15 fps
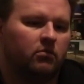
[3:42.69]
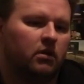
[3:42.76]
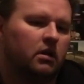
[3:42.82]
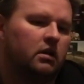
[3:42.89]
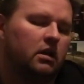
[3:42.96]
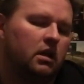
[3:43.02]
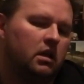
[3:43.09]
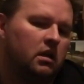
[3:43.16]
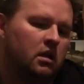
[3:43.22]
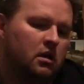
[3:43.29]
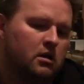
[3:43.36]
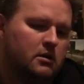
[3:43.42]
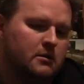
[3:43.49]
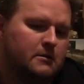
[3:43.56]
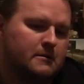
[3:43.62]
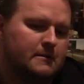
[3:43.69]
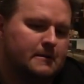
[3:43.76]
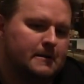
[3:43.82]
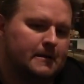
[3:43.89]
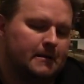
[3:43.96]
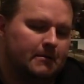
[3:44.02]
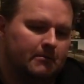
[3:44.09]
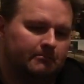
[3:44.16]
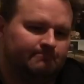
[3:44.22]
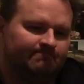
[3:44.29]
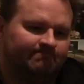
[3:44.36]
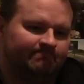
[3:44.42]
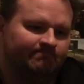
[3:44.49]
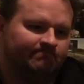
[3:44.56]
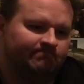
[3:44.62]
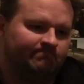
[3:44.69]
really um,